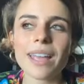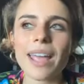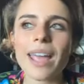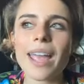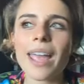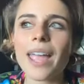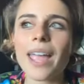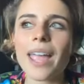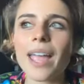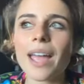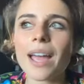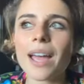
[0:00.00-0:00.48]

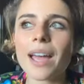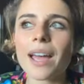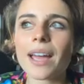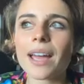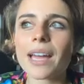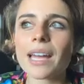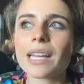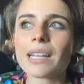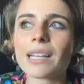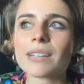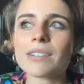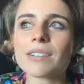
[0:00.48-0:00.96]

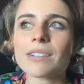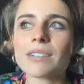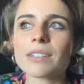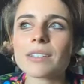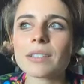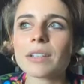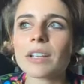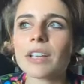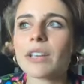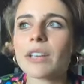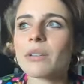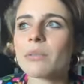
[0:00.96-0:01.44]
and
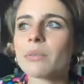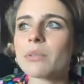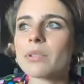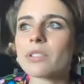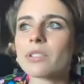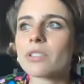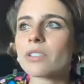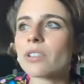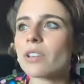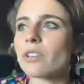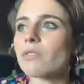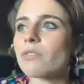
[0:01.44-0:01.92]
it
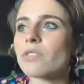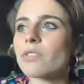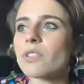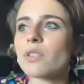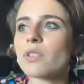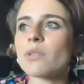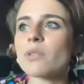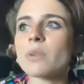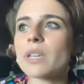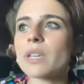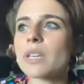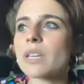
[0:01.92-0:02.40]
was a
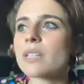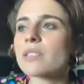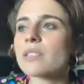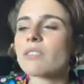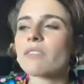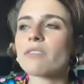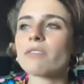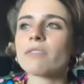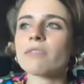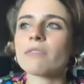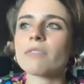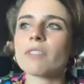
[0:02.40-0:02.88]
few weeks
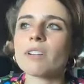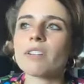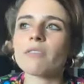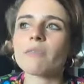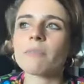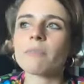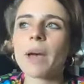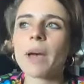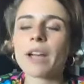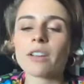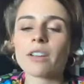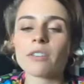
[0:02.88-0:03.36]
of
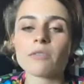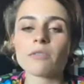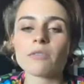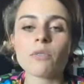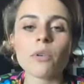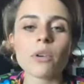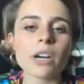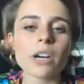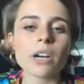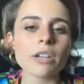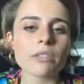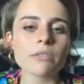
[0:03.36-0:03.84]
back and
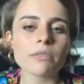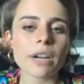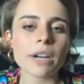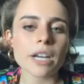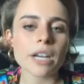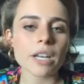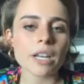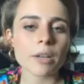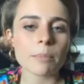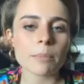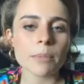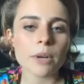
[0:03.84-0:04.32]
forth
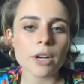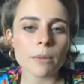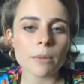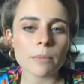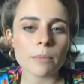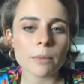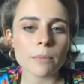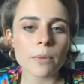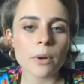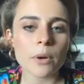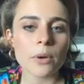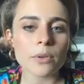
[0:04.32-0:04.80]
writing a book
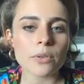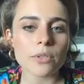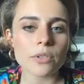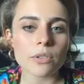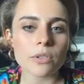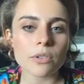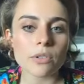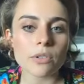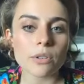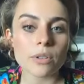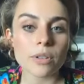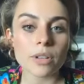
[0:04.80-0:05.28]

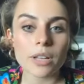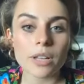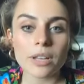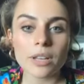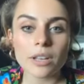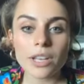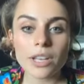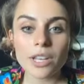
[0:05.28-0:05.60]
proposal